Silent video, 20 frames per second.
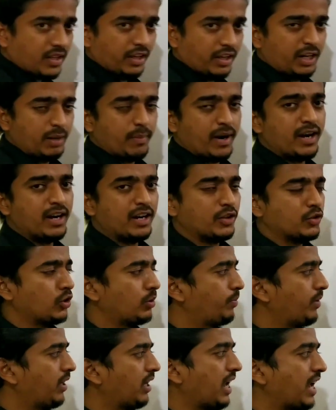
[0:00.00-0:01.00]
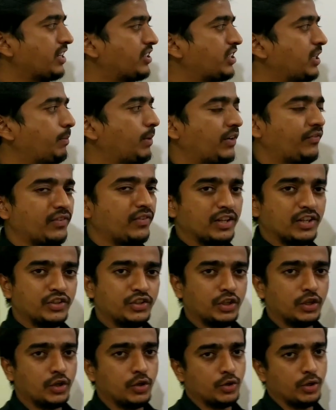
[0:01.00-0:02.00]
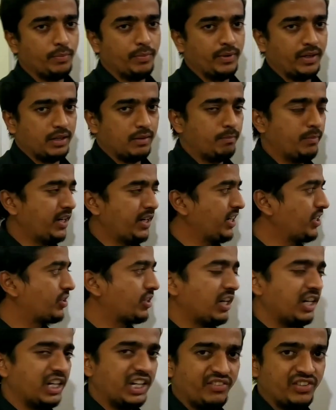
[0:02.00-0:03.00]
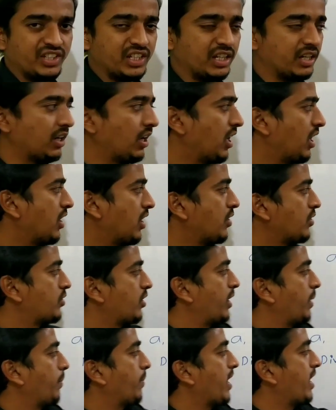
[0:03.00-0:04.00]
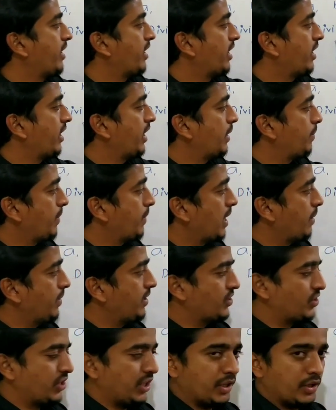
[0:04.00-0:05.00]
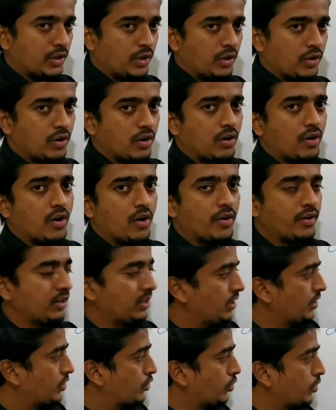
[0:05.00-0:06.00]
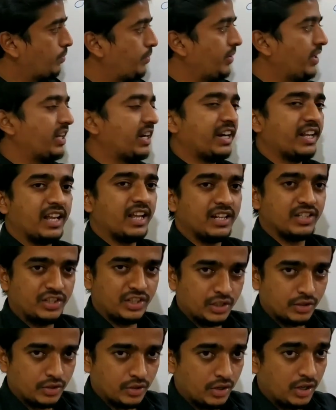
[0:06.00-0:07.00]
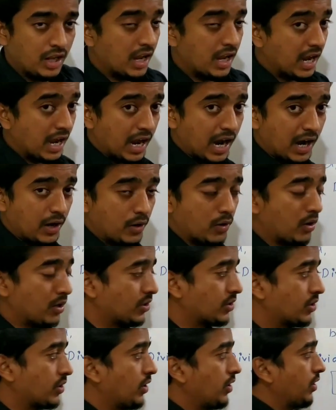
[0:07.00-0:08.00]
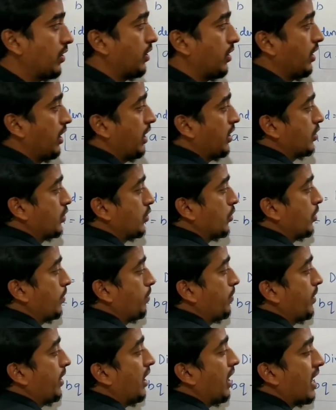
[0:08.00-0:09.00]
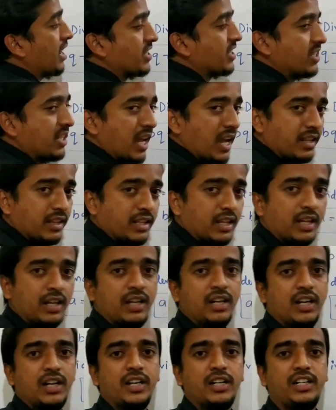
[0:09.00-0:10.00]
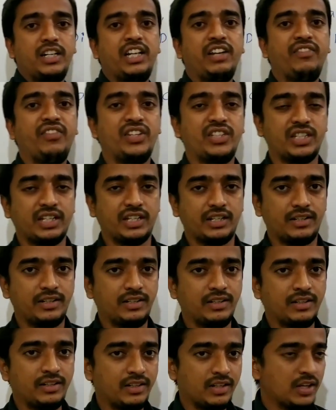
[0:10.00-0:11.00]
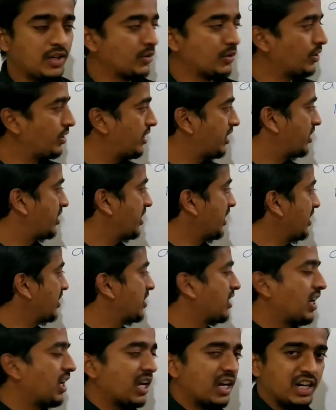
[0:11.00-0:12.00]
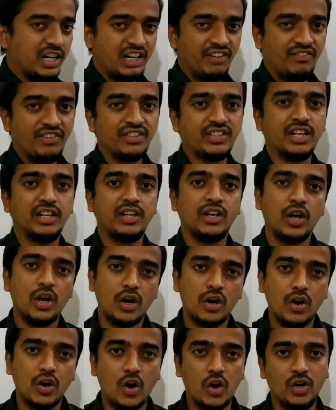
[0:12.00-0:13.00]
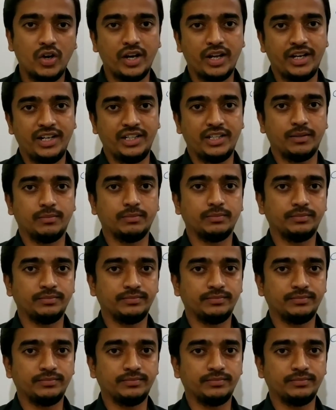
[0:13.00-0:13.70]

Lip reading: Remainder should be lies in between the 0 to b. B is the divisor. So remainder it may be 0 or it should be greater than 0, and also it should be less than the divisor. So this is division algorithm.